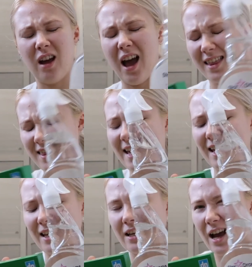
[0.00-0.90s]
I
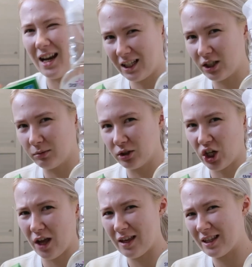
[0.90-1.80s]
think, I need to double
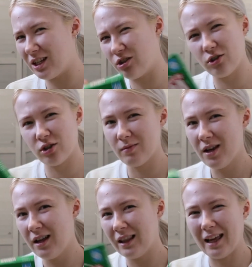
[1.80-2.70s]
check this, it does
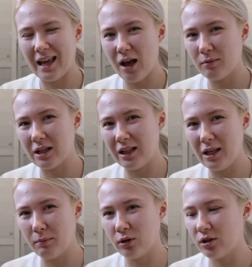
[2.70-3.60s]
like helps clean
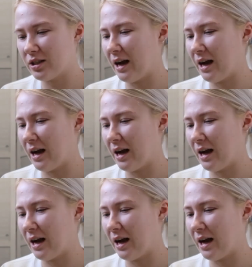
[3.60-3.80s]
your plugs